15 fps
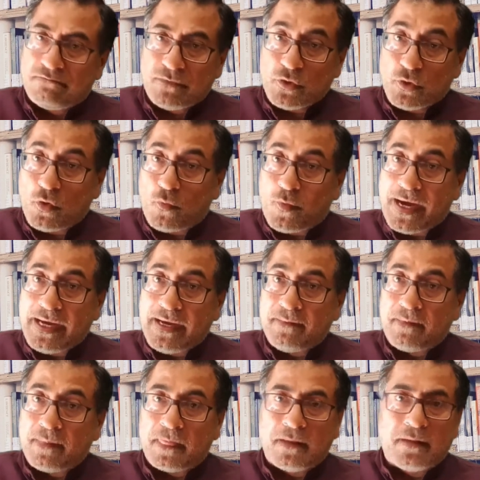You know why?
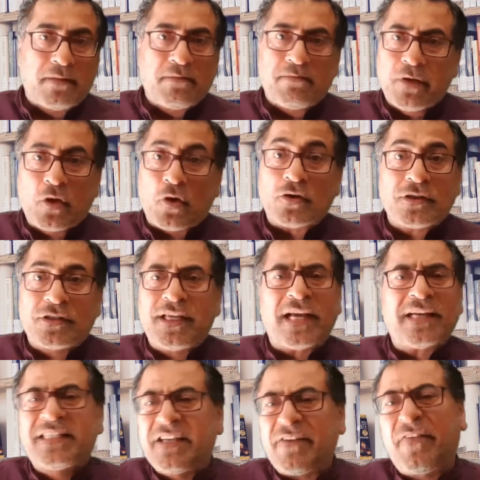Because they
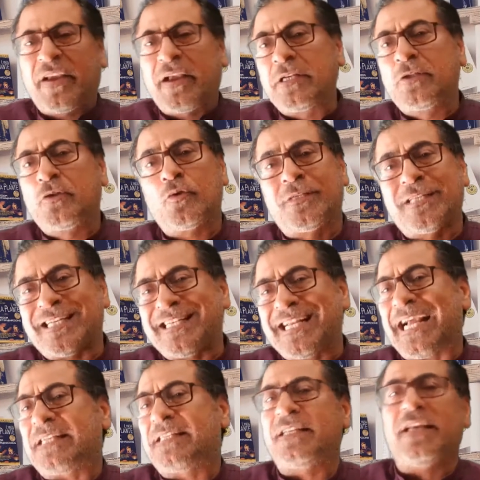are difficult to
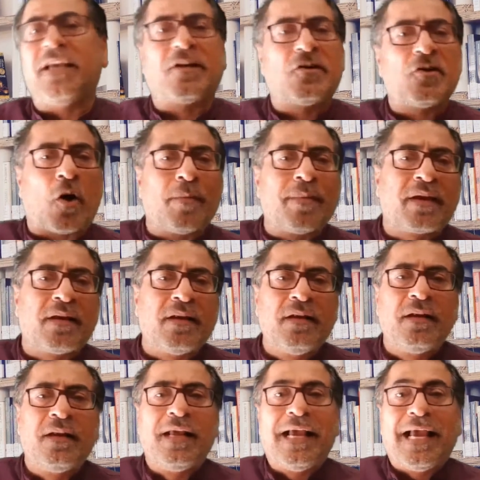detect,
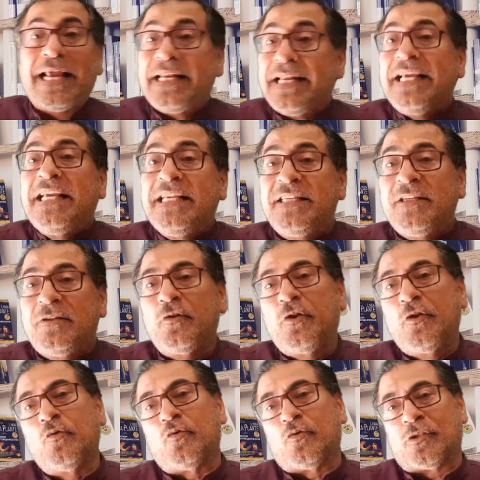economical, and easy to
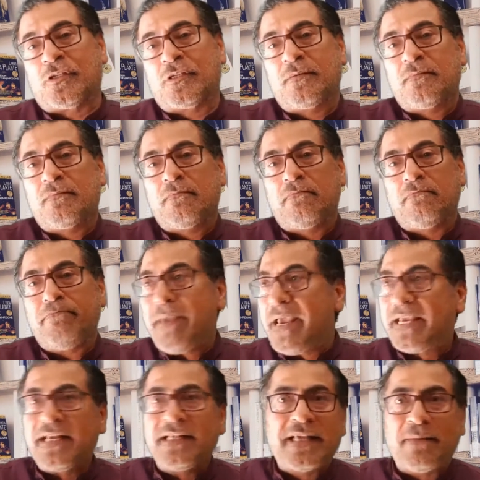use,
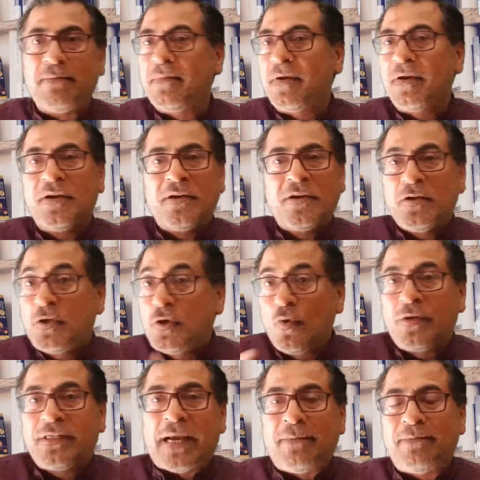making them too
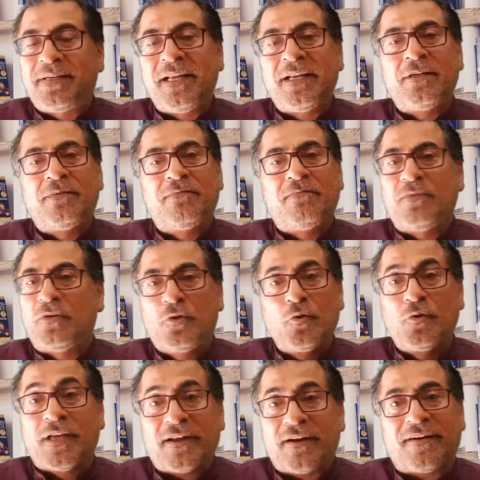tempting to
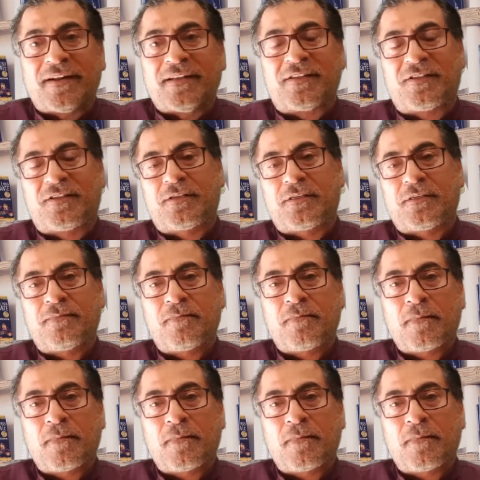terrorists.